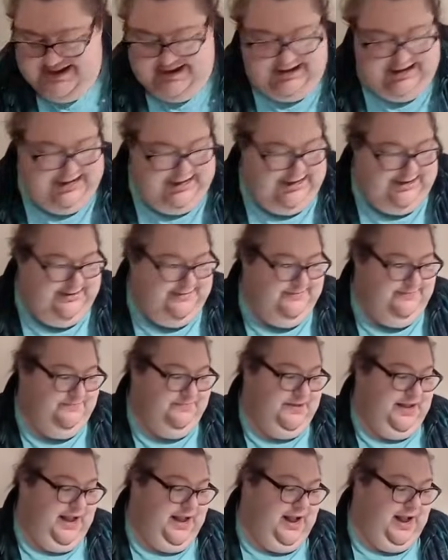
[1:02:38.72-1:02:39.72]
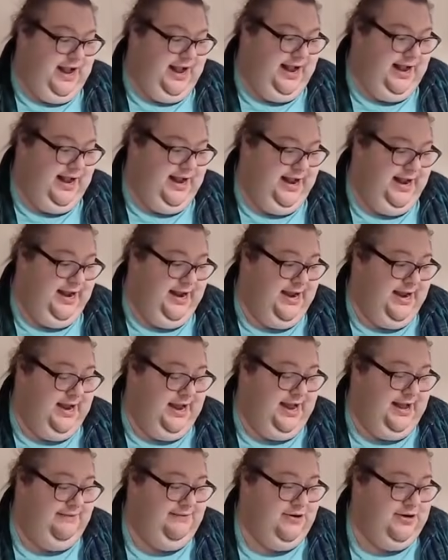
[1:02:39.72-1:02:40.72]
I
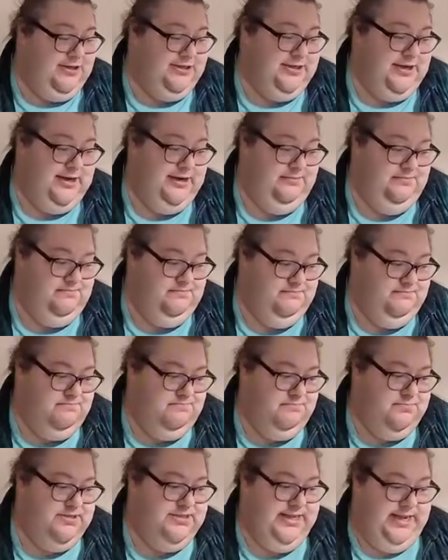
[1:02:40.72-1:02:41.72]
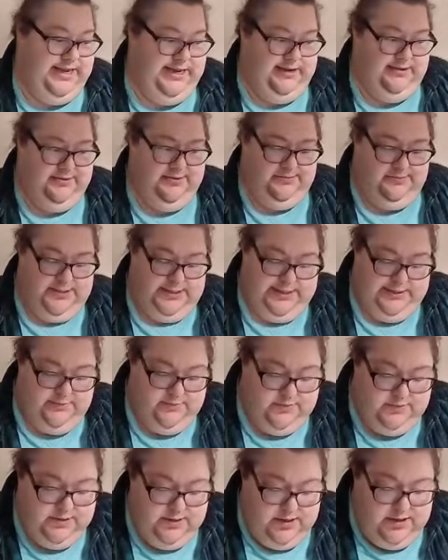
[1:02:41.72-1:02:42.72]
have a hard time seeing
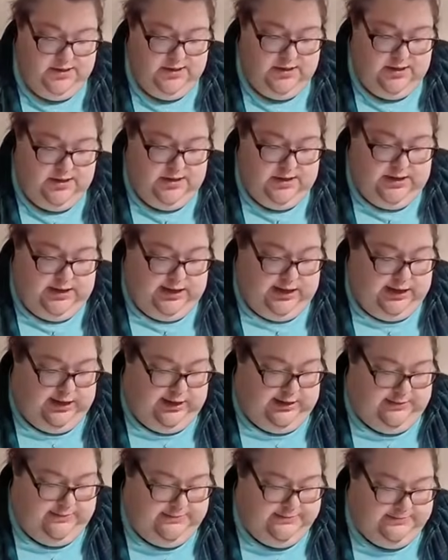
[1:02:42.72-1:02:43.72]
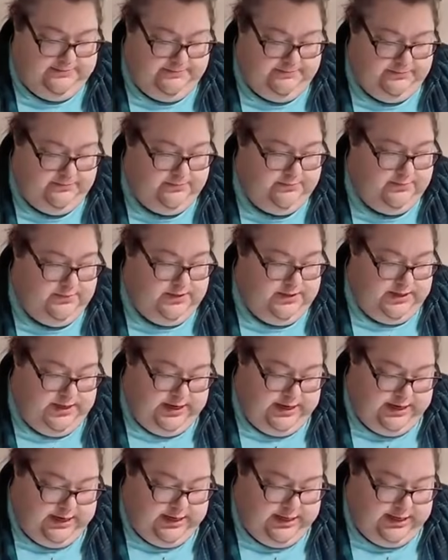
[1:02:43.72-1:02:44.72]
sometimes. And
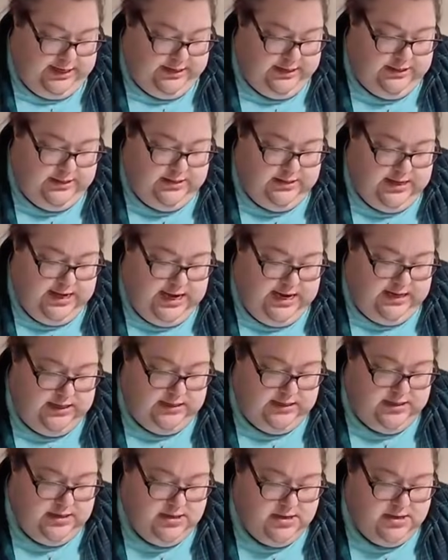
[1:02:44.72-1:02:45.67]
I think